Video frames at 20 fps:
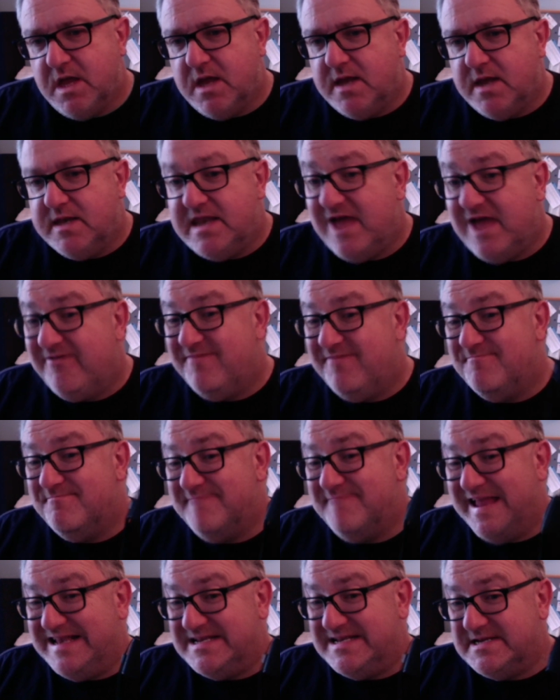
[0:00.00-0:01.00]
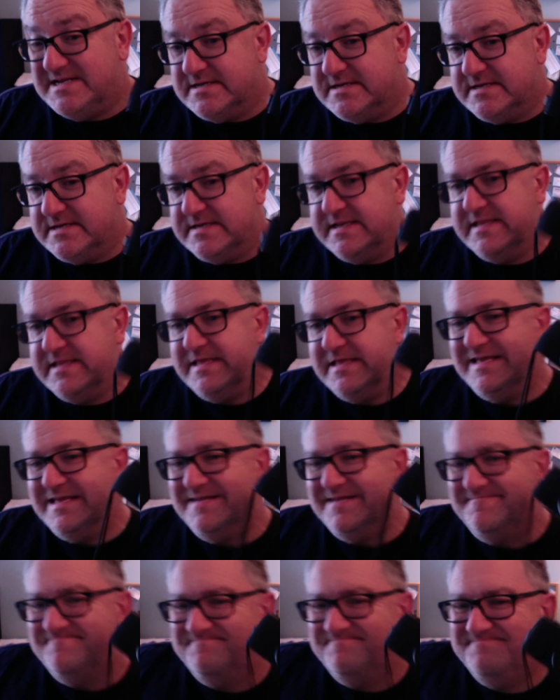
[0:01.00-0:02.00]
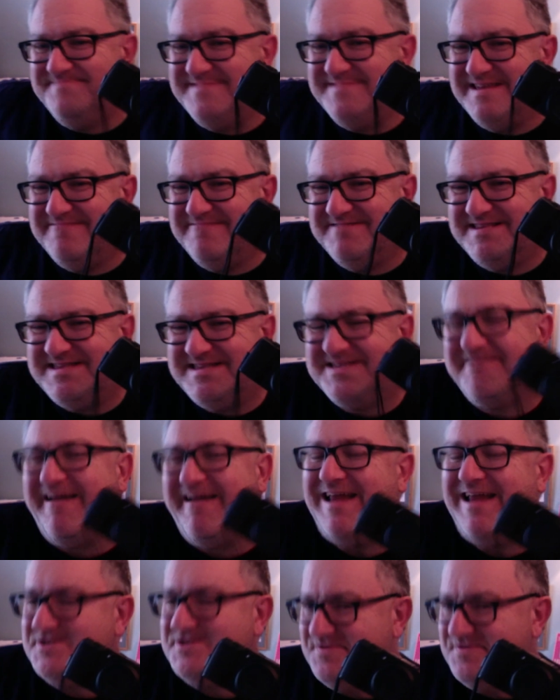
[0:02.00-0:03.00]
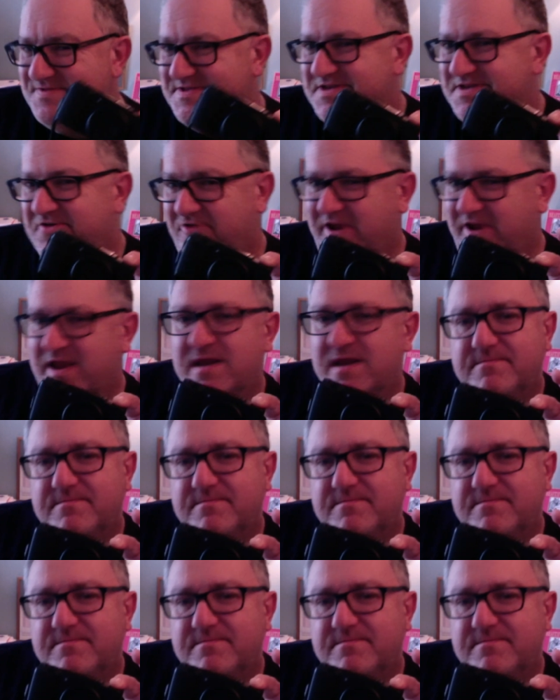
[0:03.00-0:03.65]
Now, it mentioned there was a scratch on the screen,